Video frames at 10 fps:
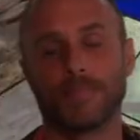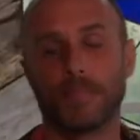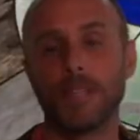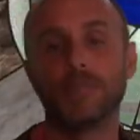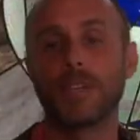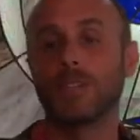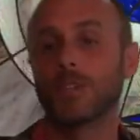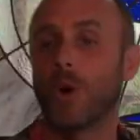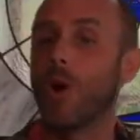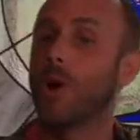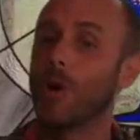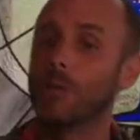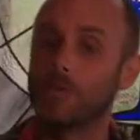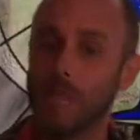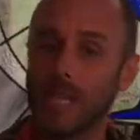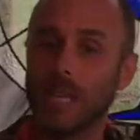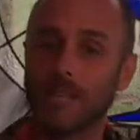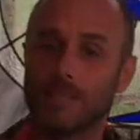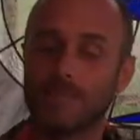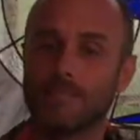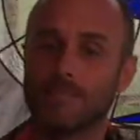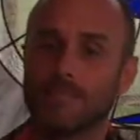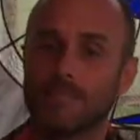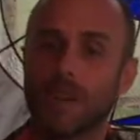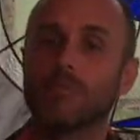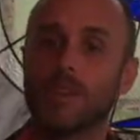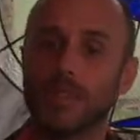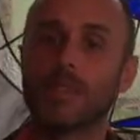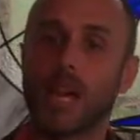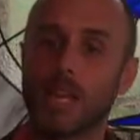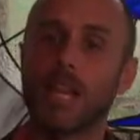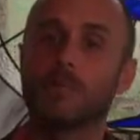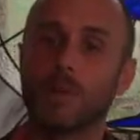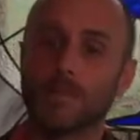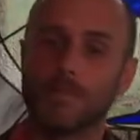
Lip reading: live into all the meaning of loving thy neighbor.